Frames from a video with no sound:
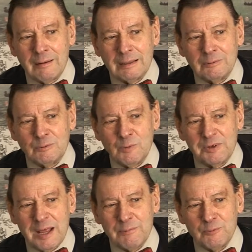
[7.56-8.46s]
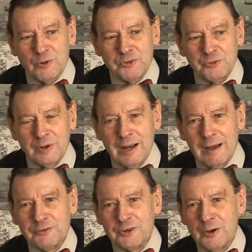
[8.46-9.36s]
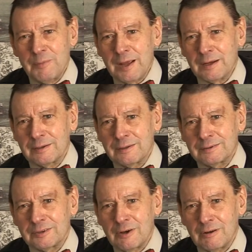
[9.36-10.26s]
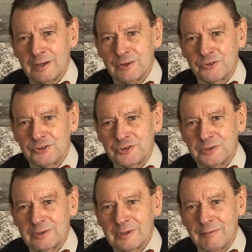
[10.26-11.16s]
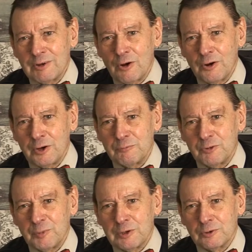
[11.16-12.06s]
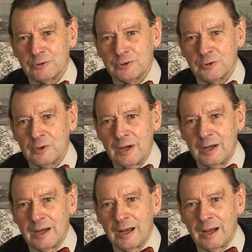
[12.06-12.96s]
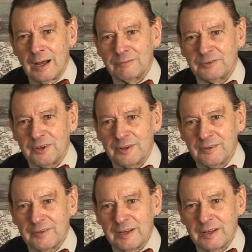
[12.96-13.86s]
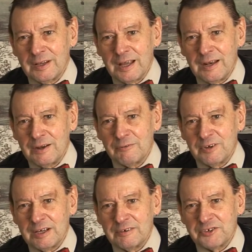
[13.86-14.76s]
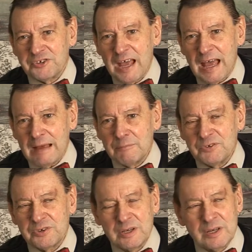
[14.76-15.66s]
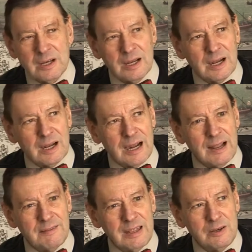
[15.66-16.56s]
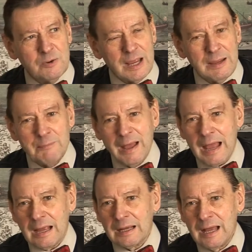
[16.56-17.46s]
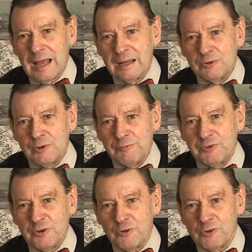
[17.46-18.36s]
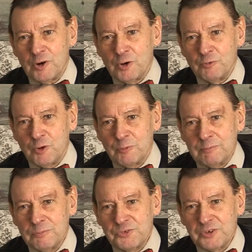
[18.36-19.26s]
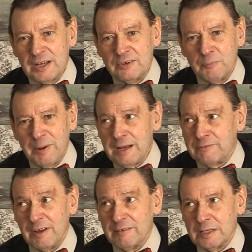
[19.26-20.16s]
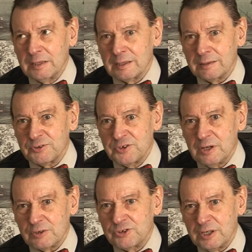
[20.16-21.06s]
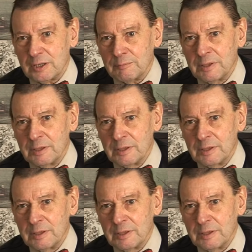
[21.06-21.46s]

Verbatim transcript: What happened was you were allowed to go back to college, having gone home for a week or two after the end of year exams. Uh, and then you came back and you lived in your rooms and you paid very little, it was dirt cheap.